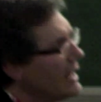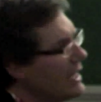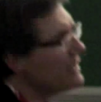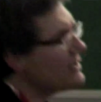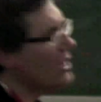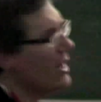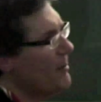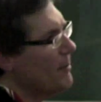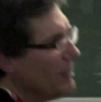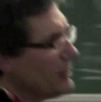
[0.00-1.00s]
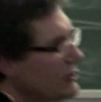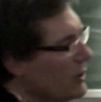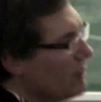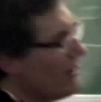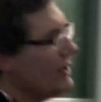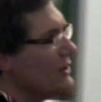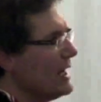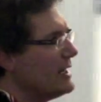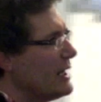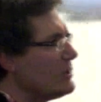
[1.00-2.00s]
and each time bubble sort
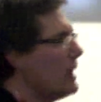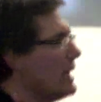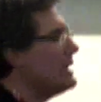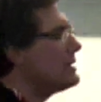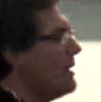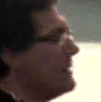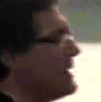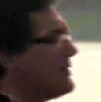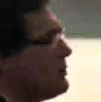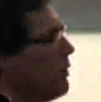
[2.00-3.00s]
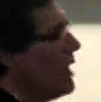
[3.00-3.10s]
runs, it undoes one, each time it does